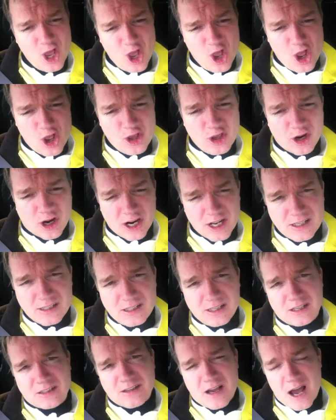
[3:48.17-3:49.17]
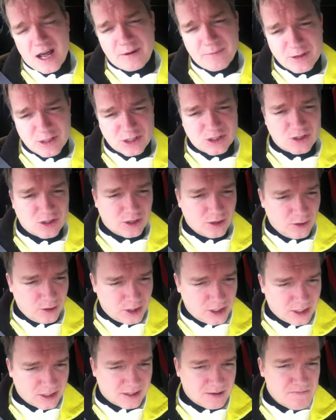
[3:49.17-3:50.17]
You're gonna see autonomous
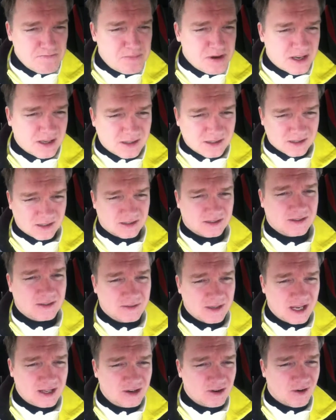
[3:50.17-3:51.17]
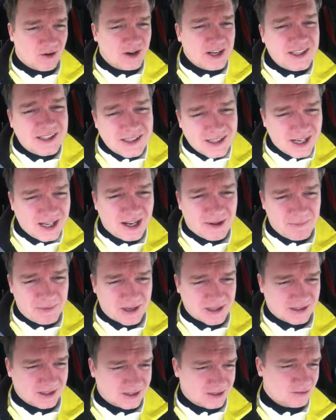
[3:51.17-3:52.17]
solutions in business, and you're already seeing in
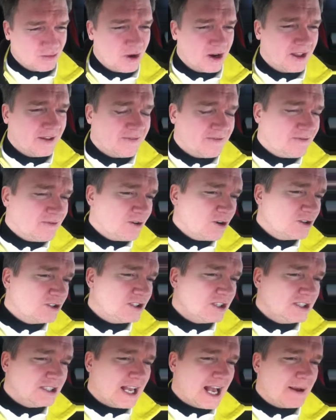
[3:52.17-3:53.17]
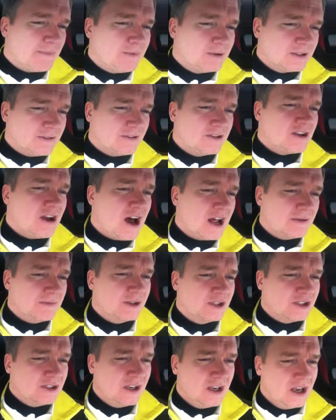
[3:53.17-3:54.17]
business. One of the first examples of
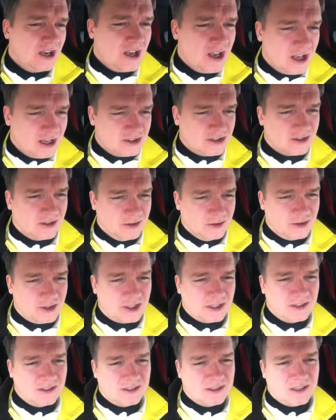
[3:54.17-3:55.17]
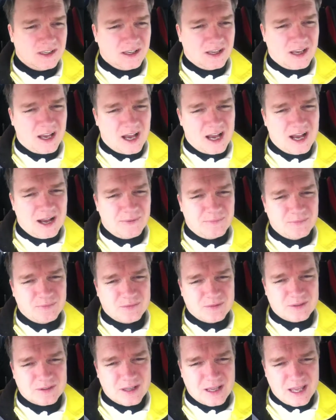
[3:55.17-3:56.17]
autonomous solutions
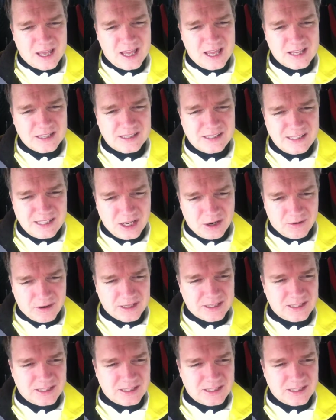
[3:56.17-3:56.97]
um, is Siri.